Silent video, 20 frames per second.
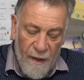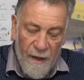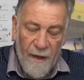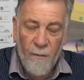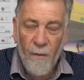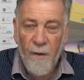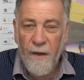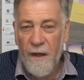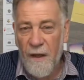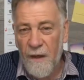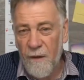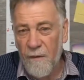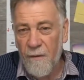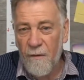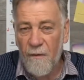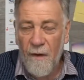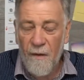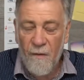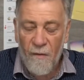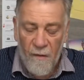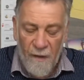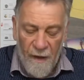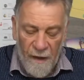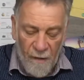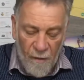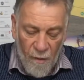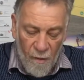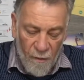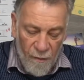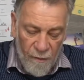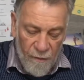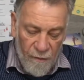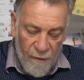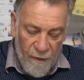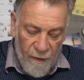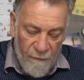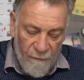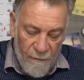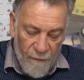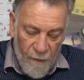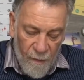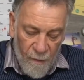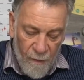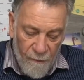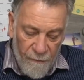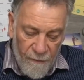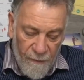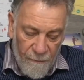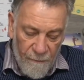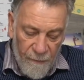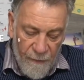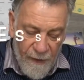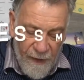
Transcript: How do we get these stakeholders involved?